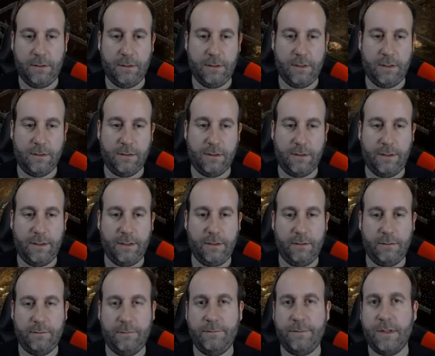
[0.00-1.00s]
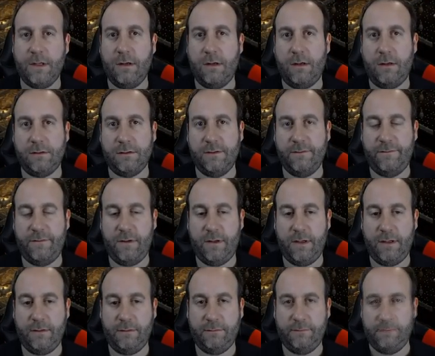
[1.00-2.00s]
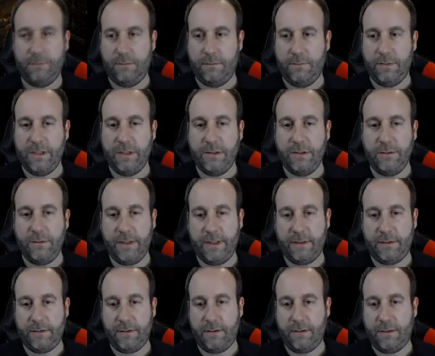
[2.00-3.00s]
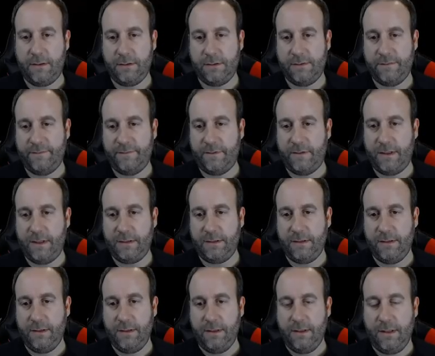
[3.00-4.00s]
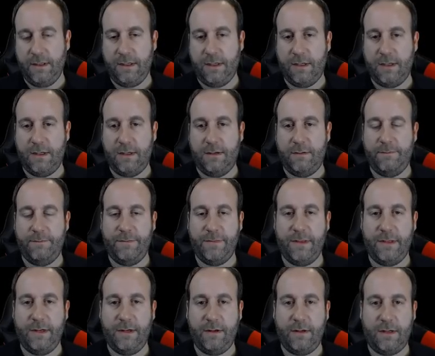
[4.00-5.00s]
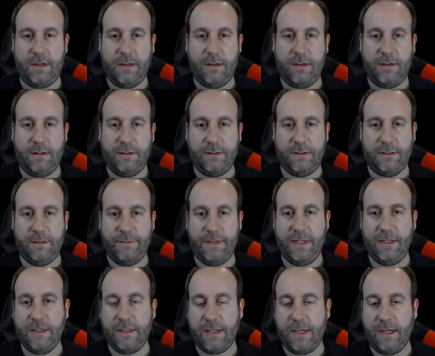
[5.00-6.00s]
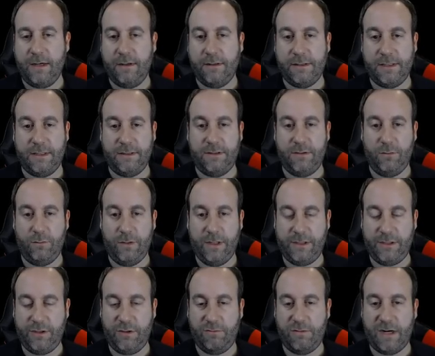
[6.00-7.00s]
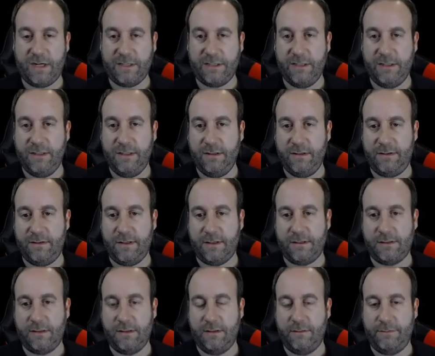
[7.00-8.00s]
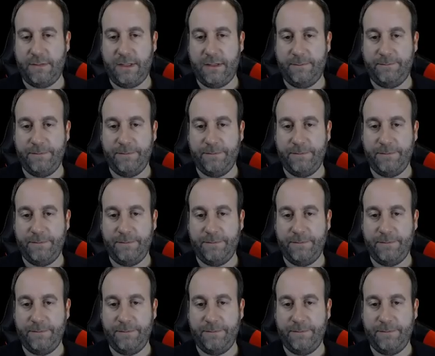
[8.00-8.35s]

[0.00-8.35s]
And there you go, Halls of Vaught. When you do enter Halls of Vaught, um, there are some indicators as to which direction Nihlathak's going to be.